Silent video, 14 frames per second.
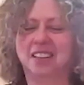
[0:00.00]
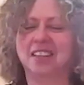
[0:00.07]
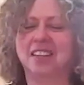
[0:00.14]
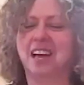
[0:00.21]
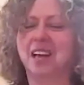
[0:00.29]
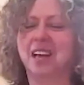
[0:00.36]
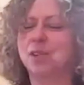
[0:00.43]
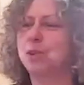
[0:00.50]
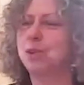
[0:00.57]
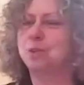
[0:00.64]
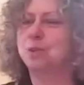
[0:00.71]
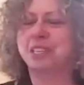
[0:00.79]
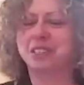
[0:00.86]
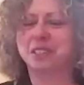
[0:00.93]

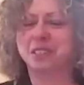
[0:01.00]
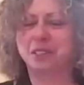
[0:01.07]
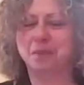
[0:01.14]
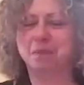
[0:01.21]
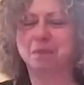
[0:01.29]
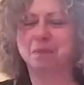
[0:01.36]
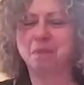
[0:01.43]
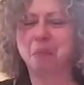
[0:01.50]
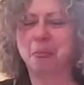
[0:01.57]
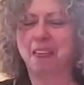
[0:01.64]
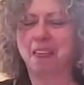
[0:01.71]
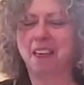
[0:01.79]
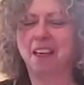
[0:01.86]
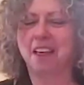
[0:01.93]
Non-dual wisdom,
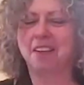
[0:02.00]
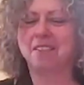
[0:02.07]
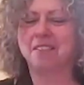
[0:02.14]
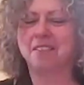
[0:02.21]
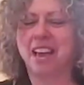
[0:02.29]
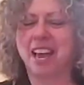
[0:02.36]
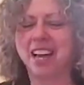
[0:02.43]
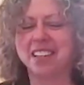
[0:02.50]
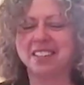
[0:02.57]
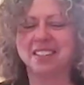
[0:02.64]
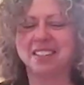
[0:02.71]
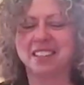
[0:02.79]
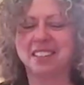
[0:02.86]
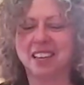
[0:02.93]

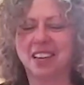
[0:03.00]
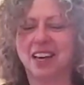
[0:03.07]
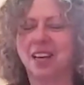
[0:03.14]
vast,